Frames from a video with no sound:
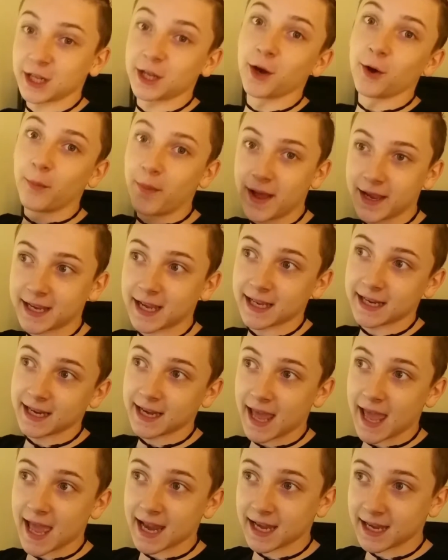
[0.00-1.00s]
had to go back in
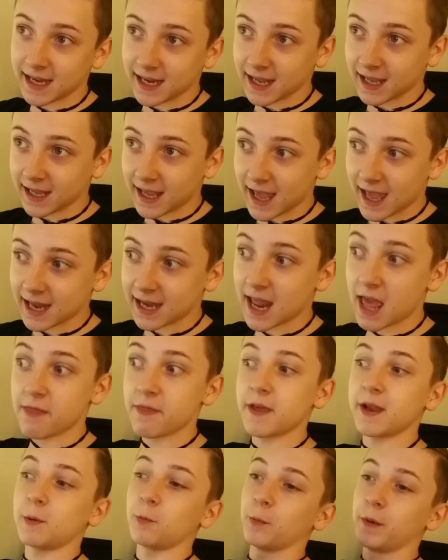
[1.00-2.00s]
and edit it again
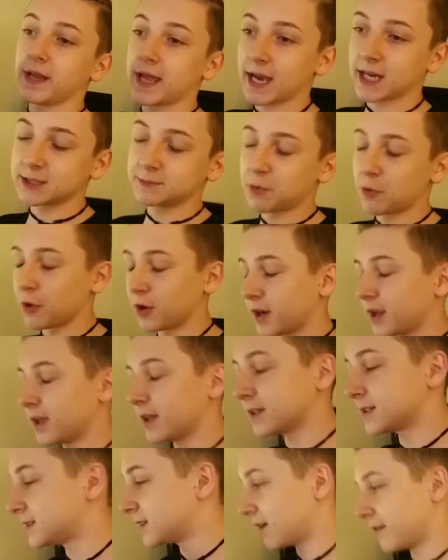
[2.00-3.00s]
and then re-export
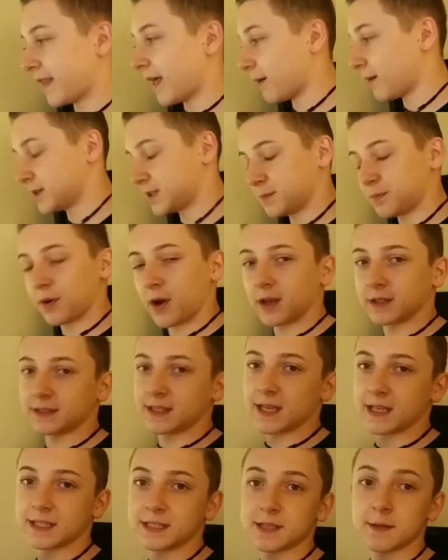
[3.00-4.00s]
it. So that was a
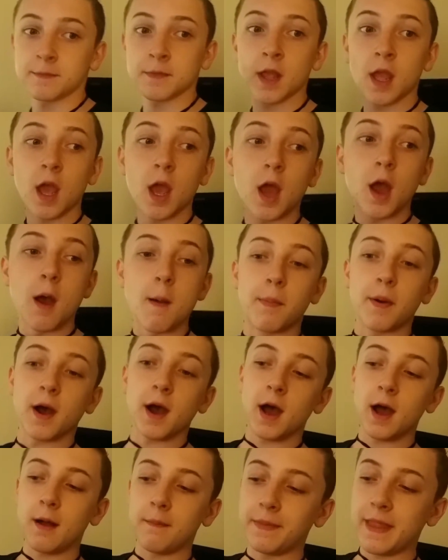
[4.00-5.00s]
process.
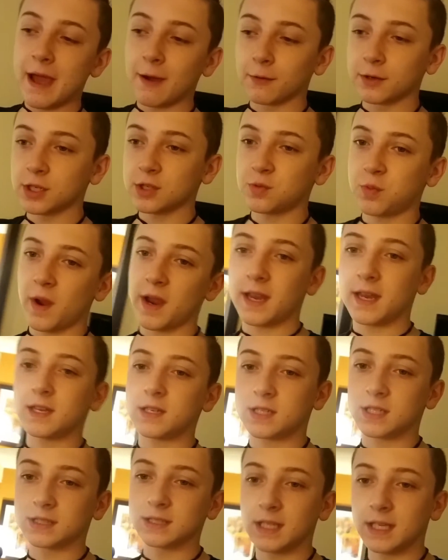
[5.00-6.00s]
But um, now we're just
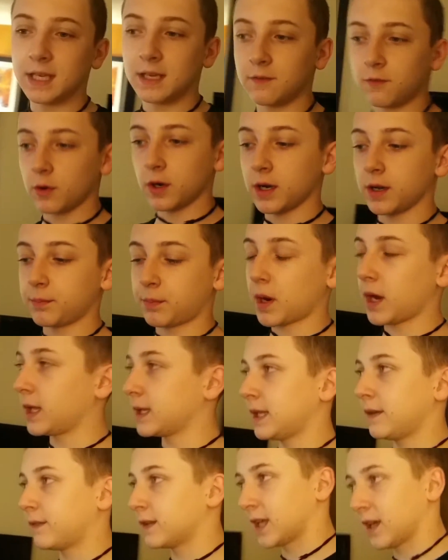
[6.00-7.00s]
waiting to leave. We're gonna
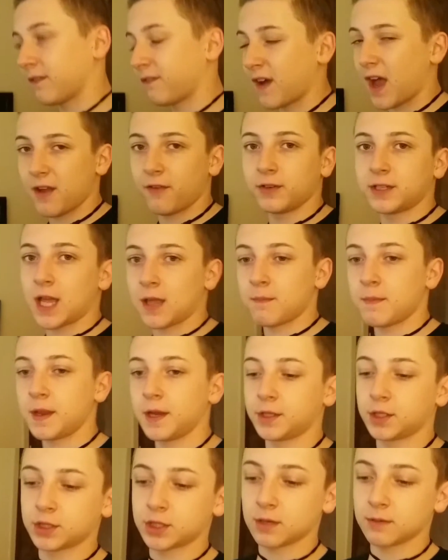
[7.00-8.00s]
probably leave in like five or ten
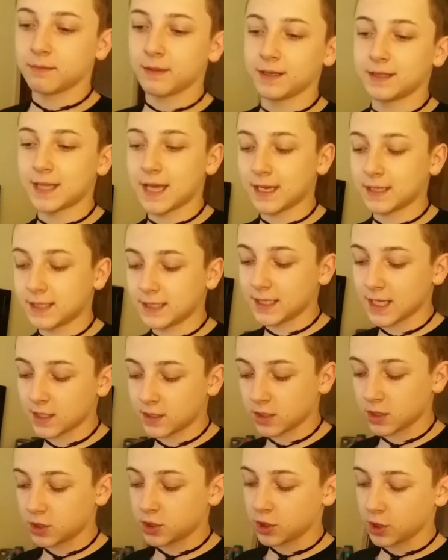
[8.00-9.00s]
minutes or something like that to
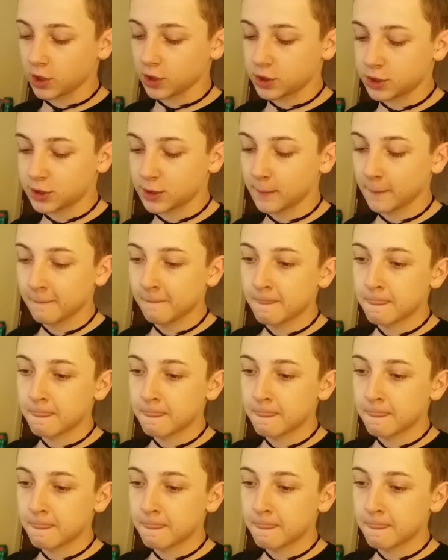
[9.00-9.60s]
get to the church.